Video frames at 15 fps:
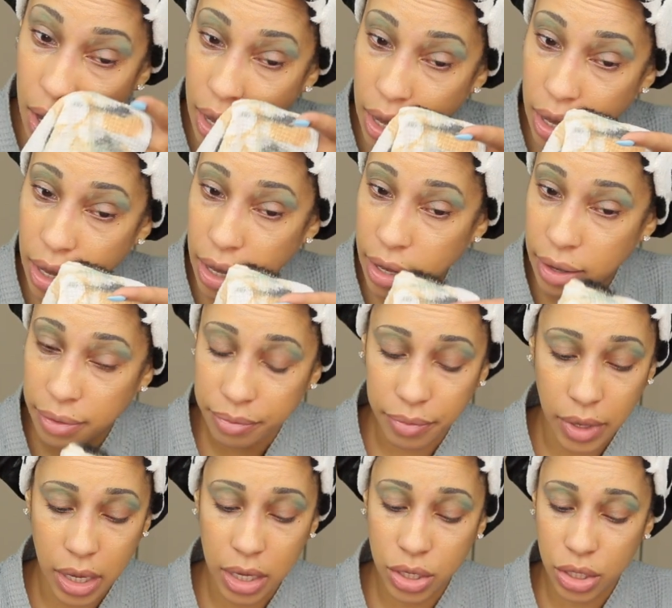And
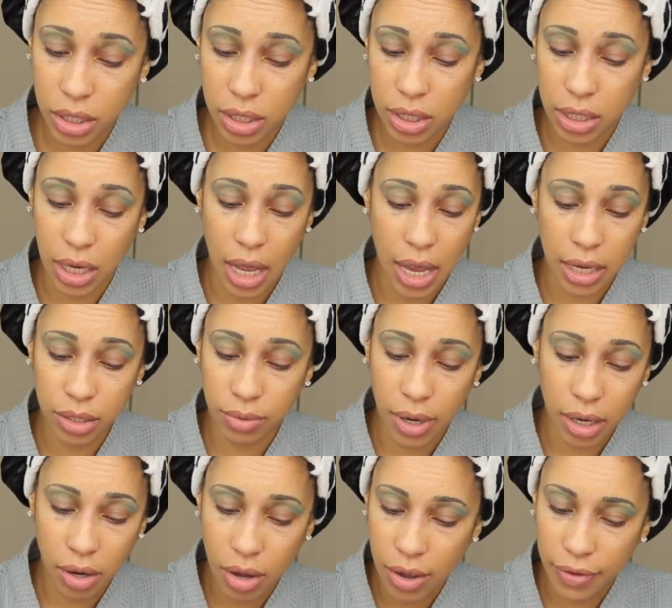it just slides
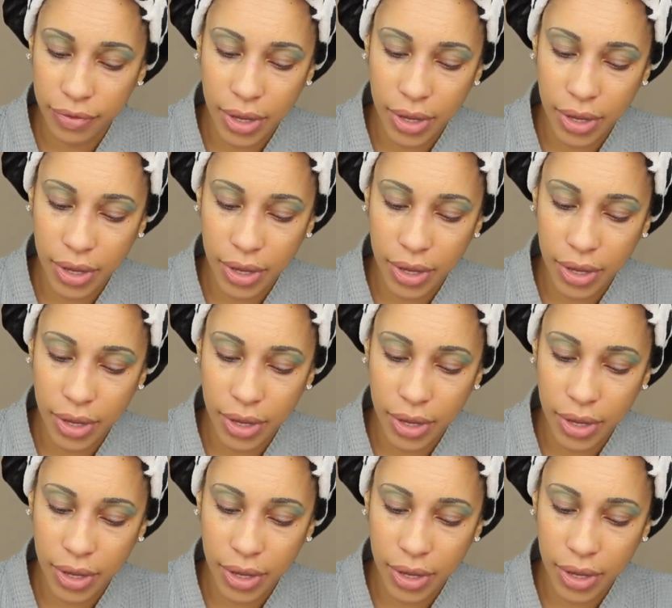right off.